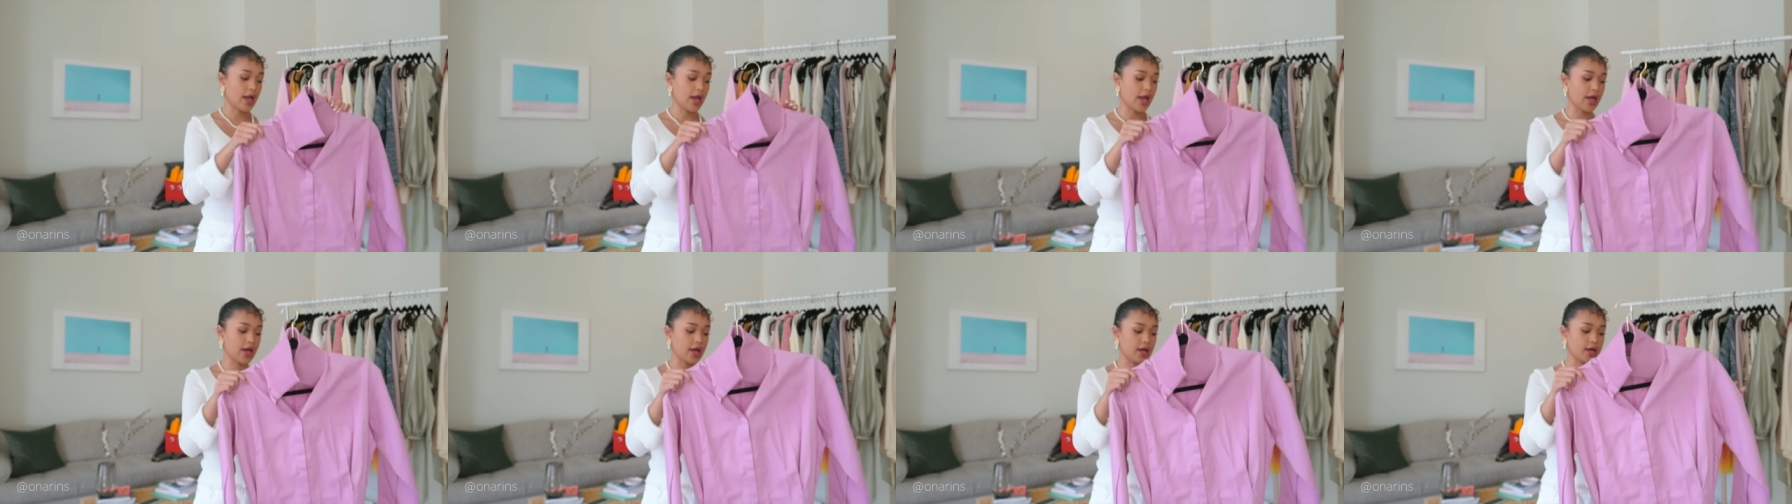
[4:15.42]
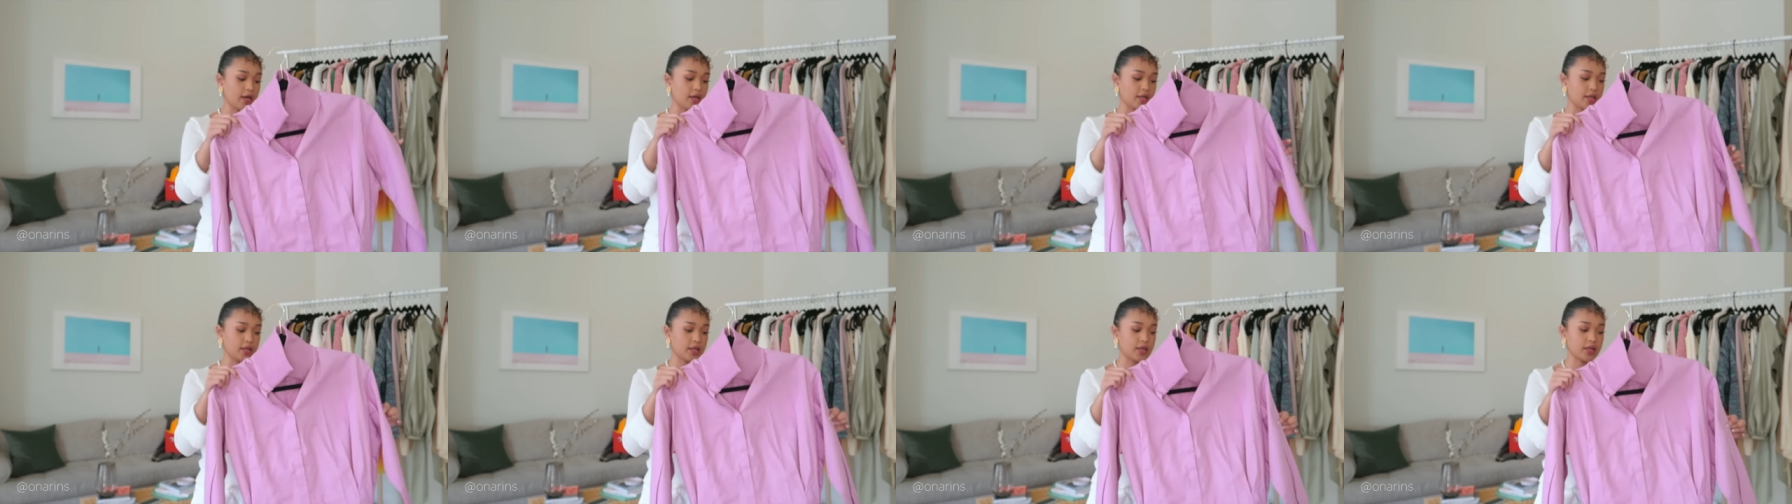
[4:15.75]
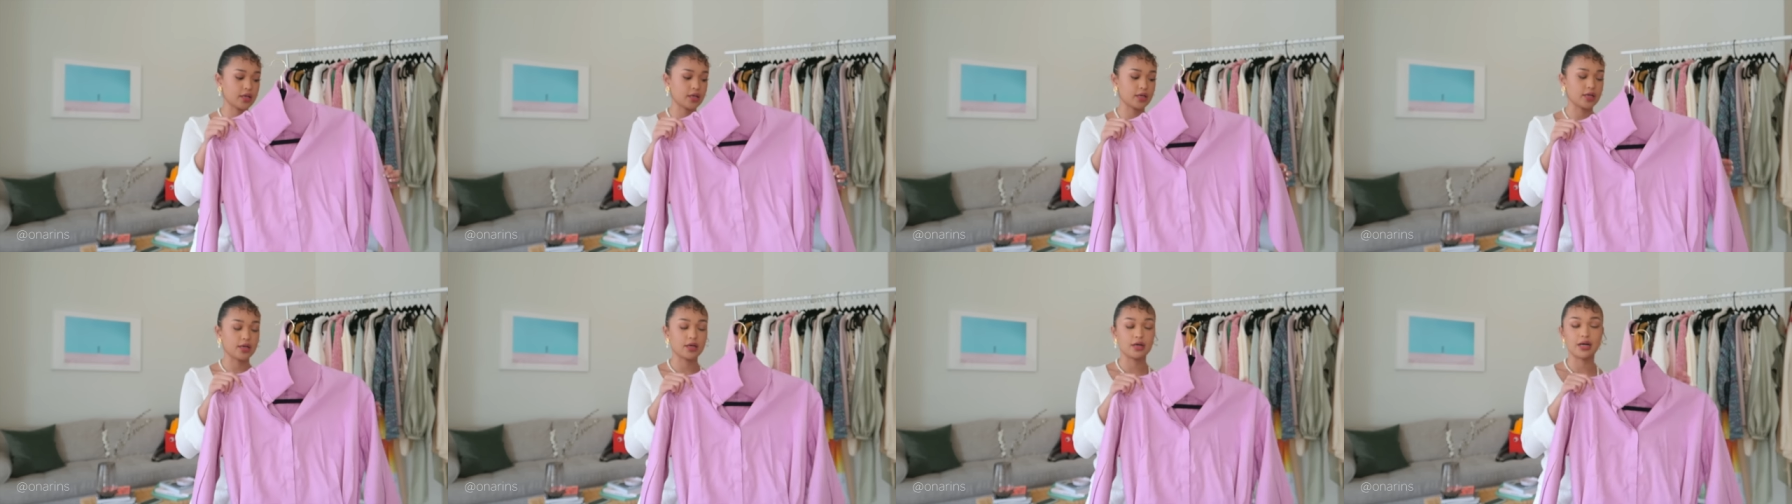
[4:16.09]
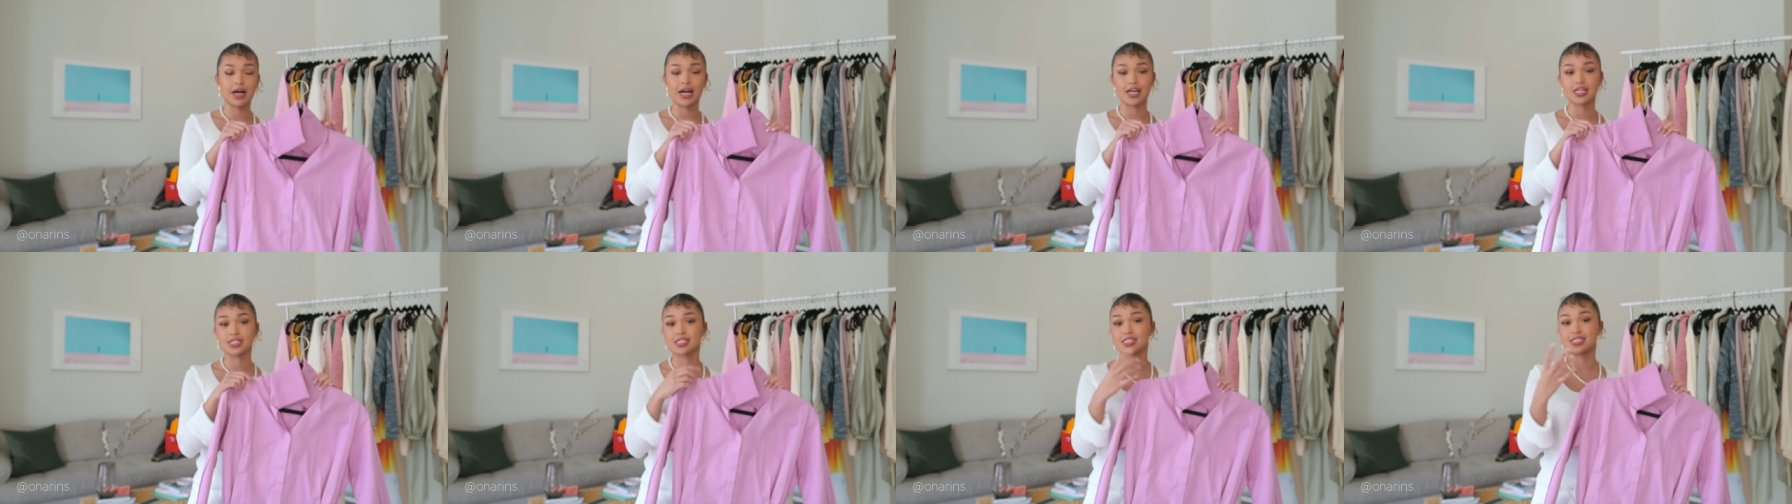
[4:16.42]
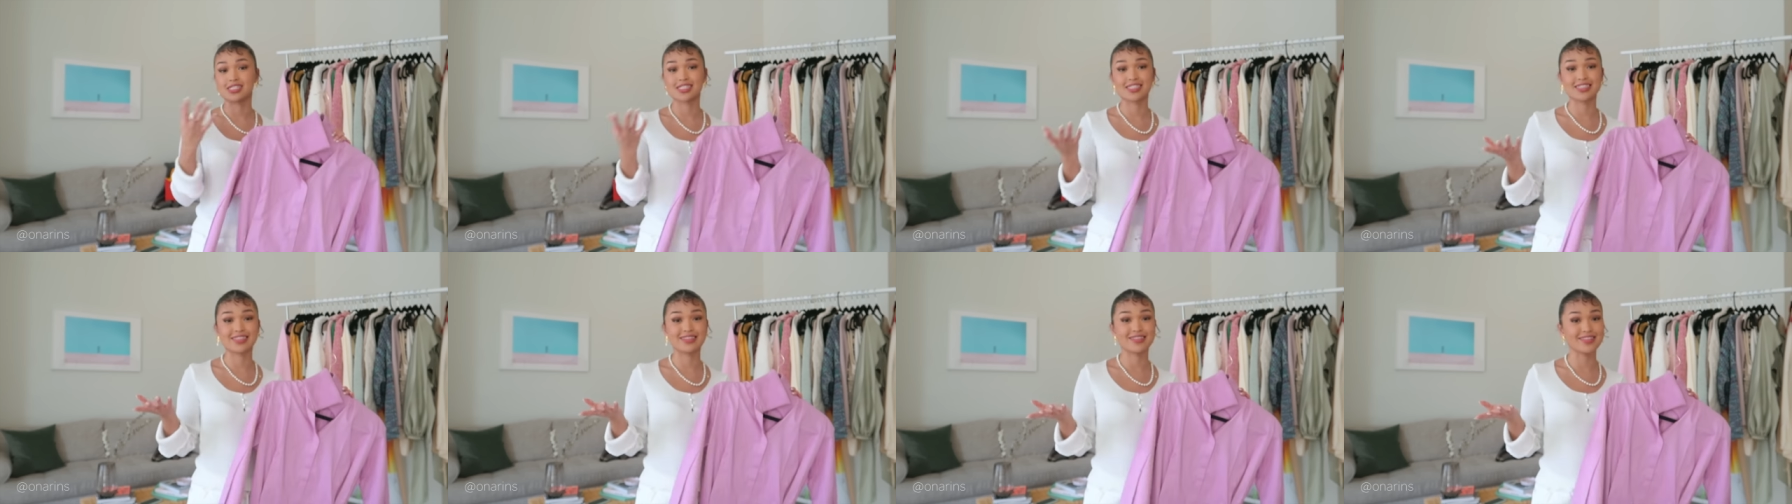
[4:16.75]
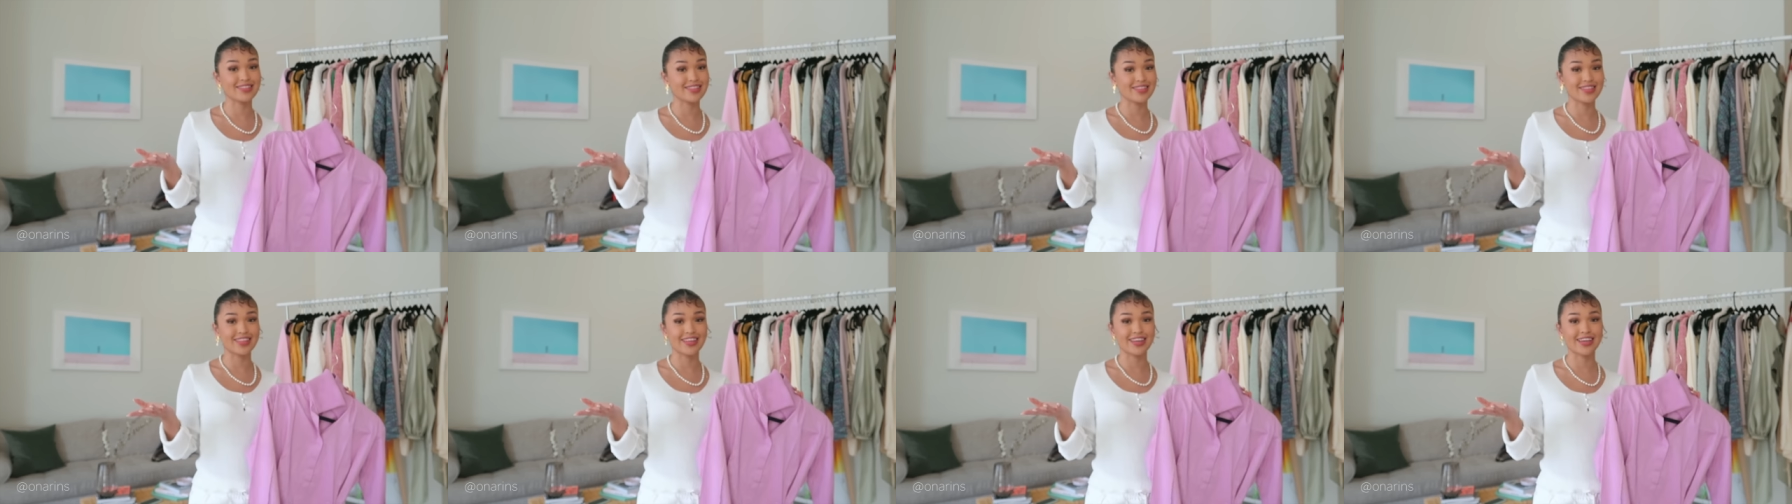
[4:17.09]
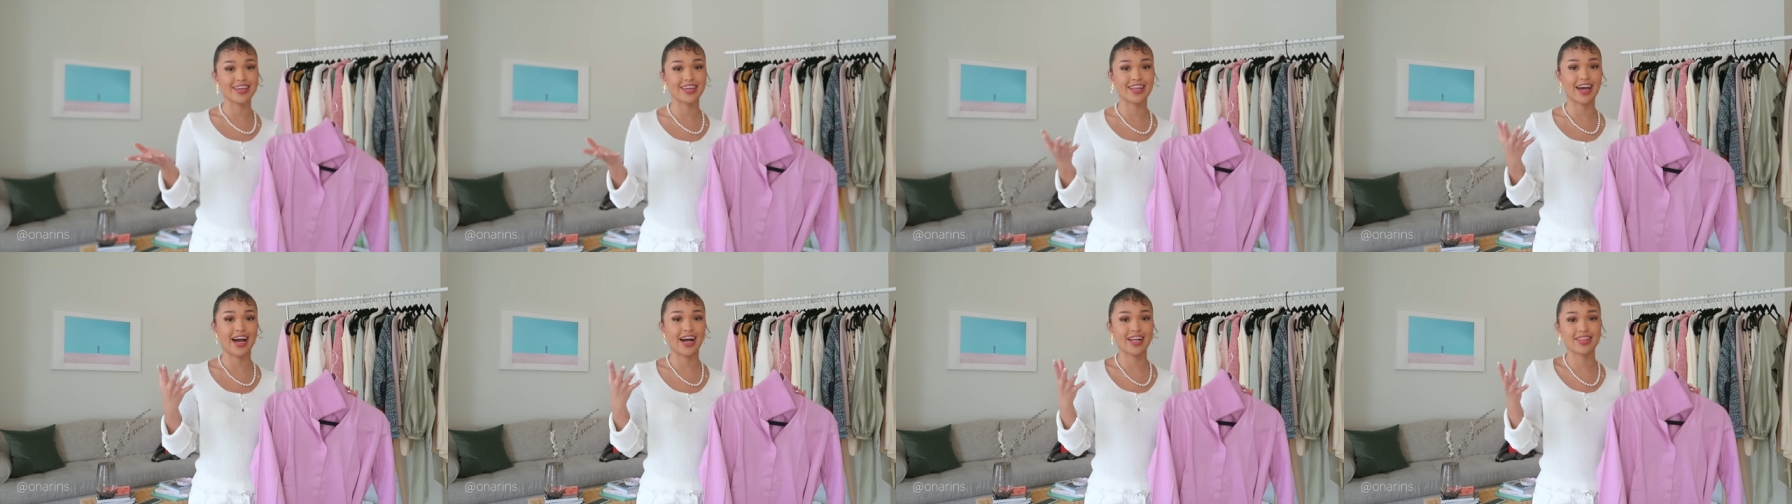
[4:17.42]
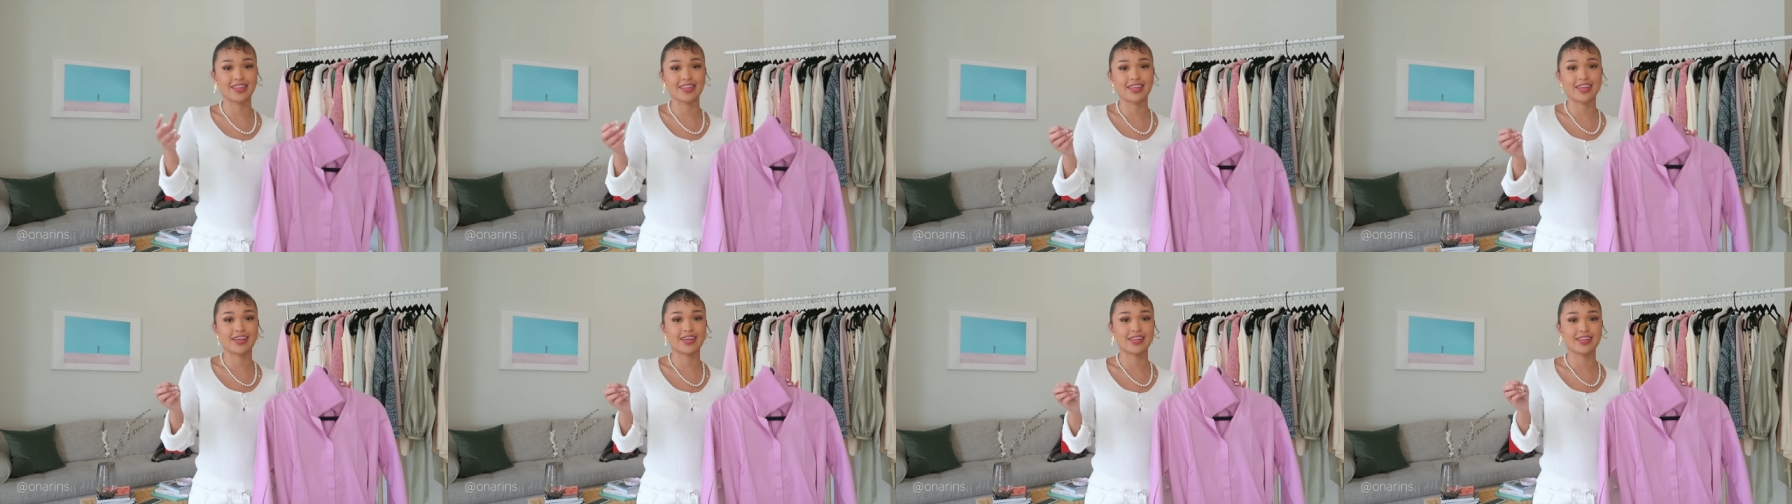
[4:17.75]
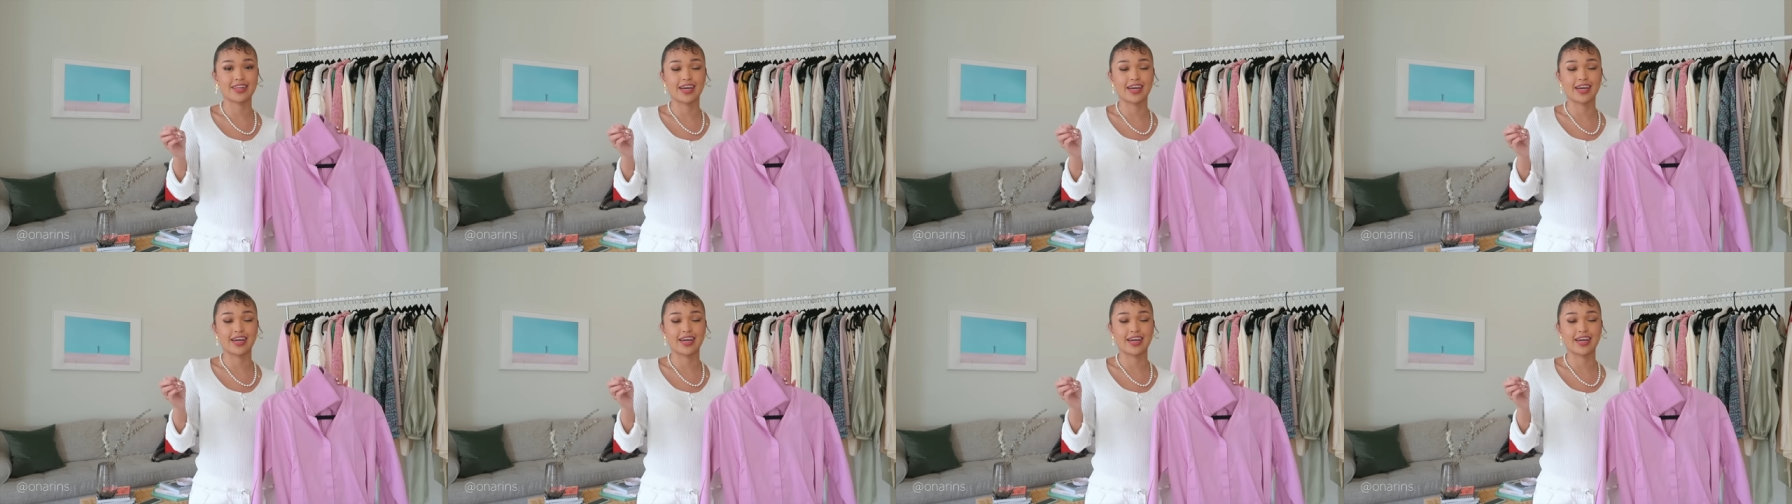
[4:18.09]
and I just think it adds like a